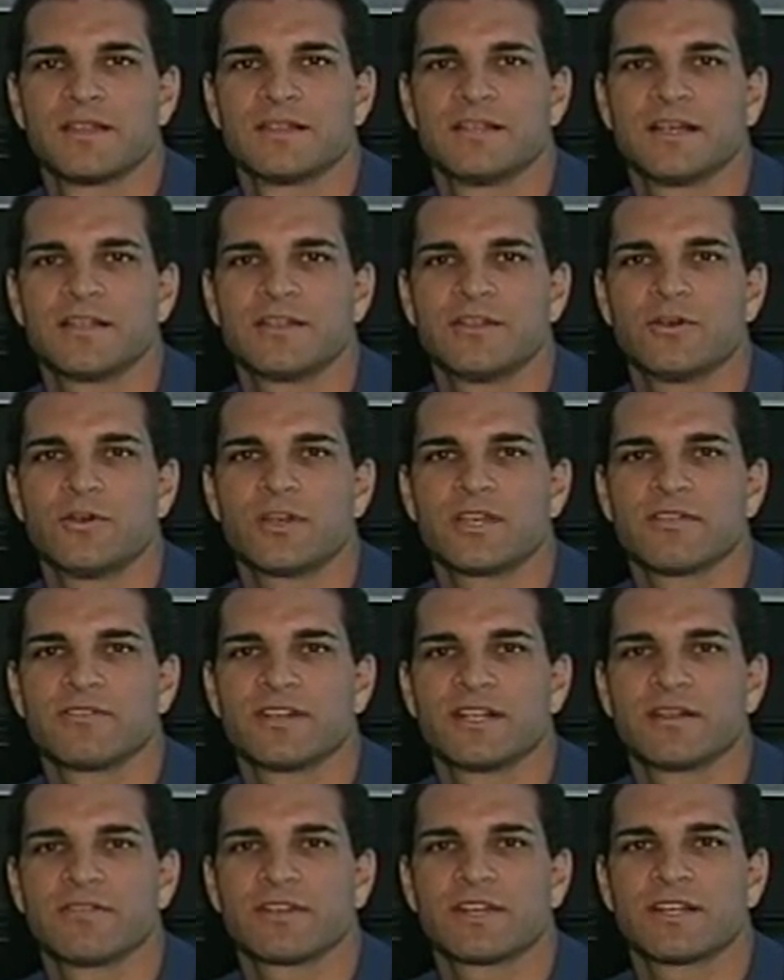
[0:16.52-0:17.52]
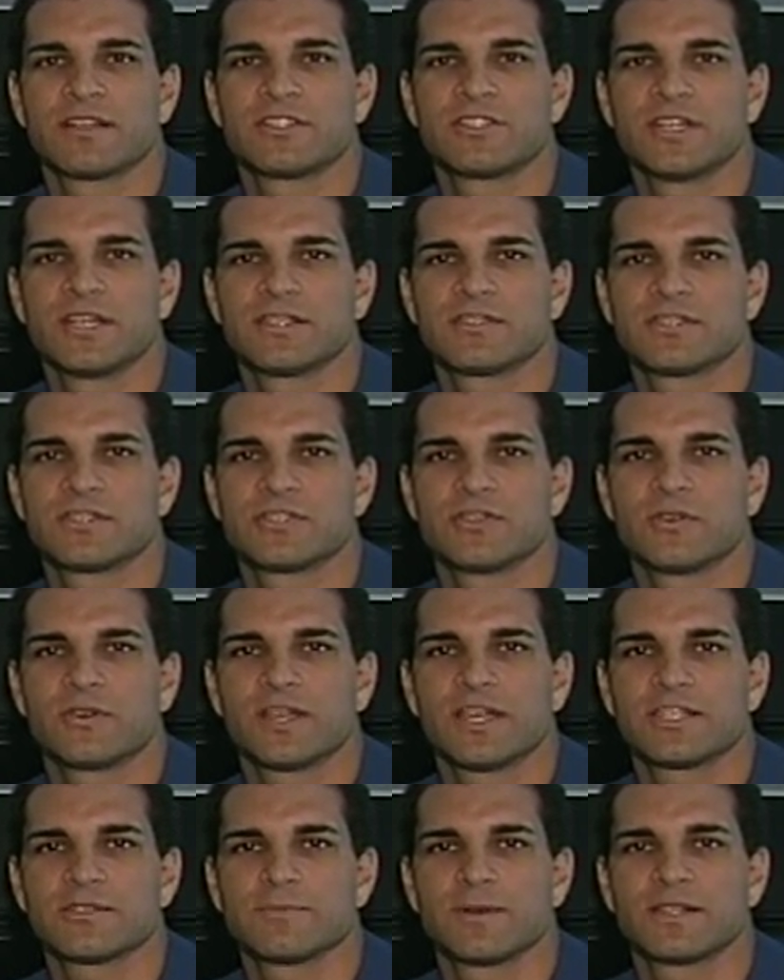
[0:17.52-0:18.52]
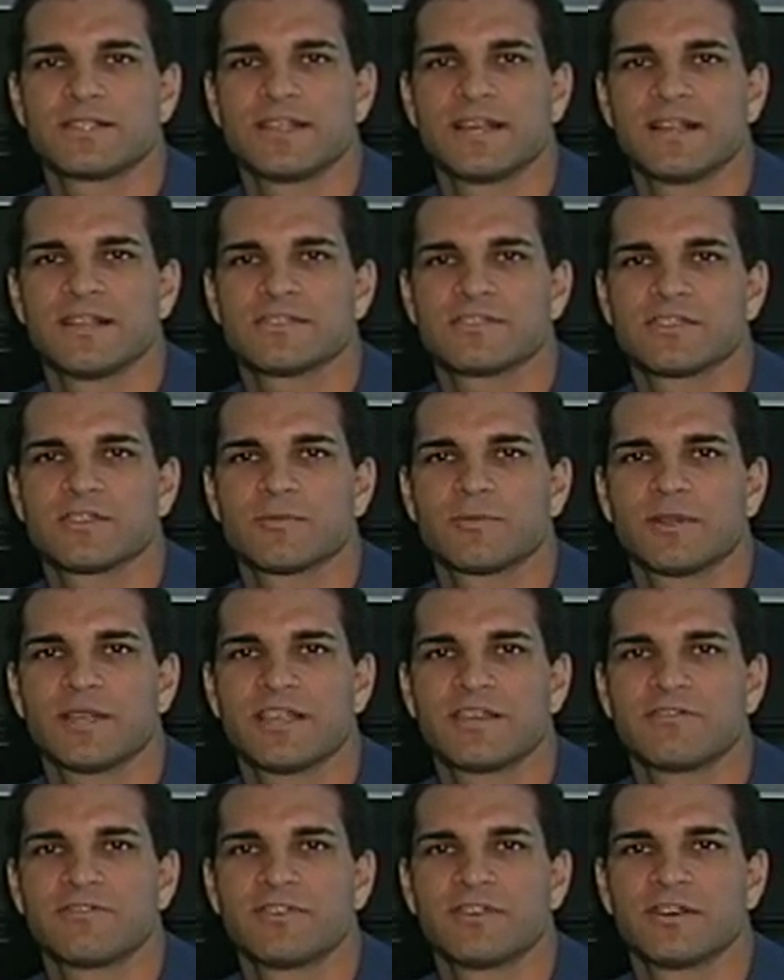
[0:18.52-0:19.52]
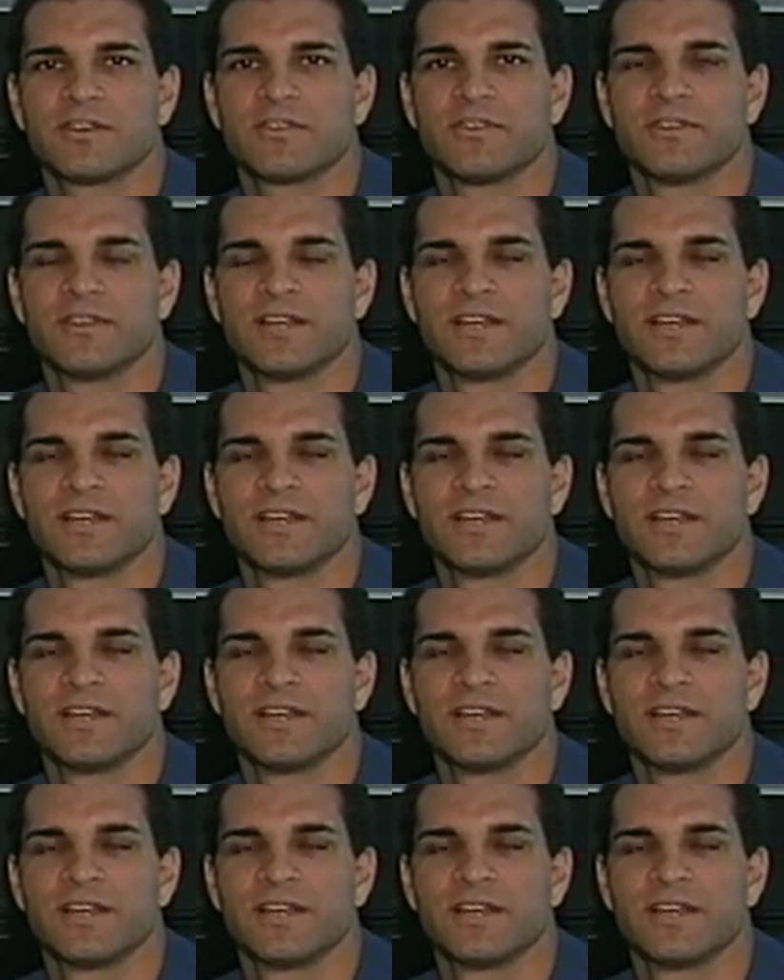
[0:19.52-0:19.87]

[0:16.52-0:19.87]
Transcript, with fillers: Not knowing if I'd ever get a chance to showcase my talents on the playing field,